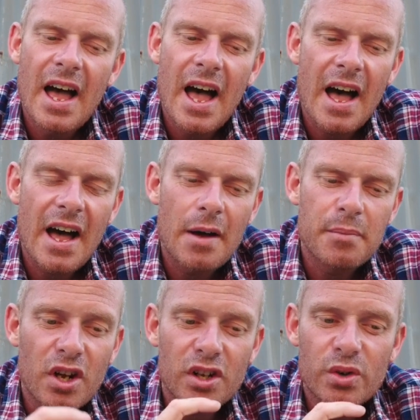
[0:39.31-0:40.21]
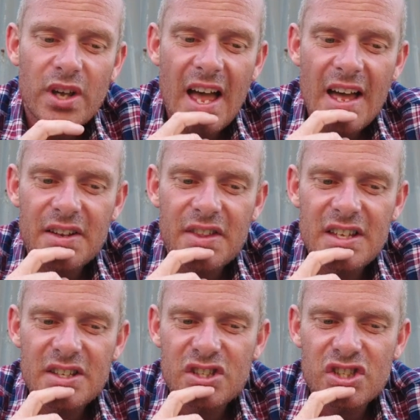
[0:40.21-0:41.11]
I'm going to look at
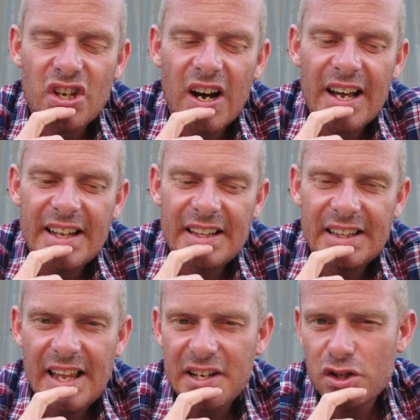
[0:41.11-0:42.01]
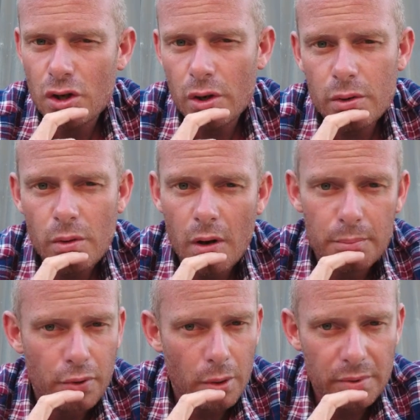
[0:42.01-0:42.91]
the Stiletto, I'm
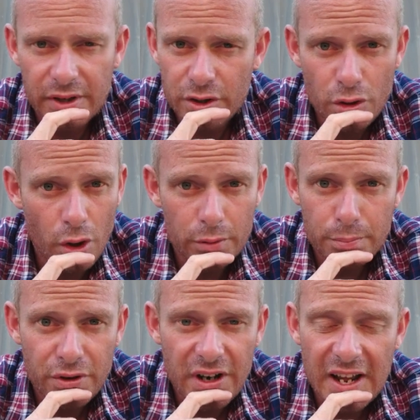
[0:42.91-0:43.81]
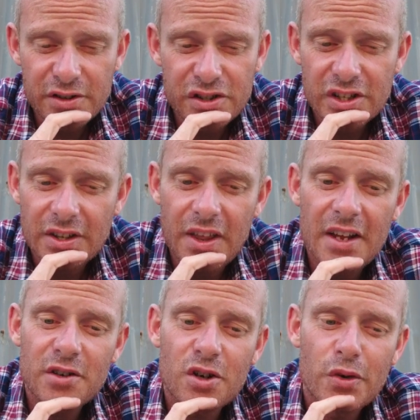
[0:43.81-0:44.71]
probably not pronouncing
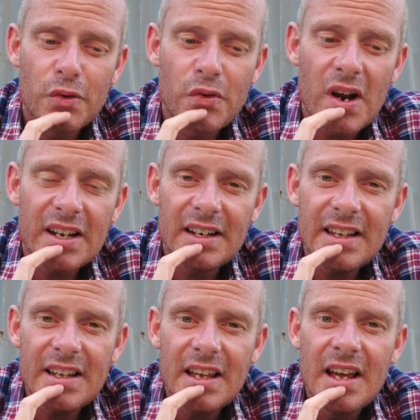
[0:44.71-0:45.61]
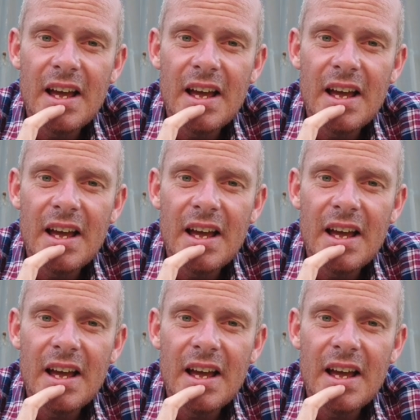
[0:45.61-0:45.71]
that correctly,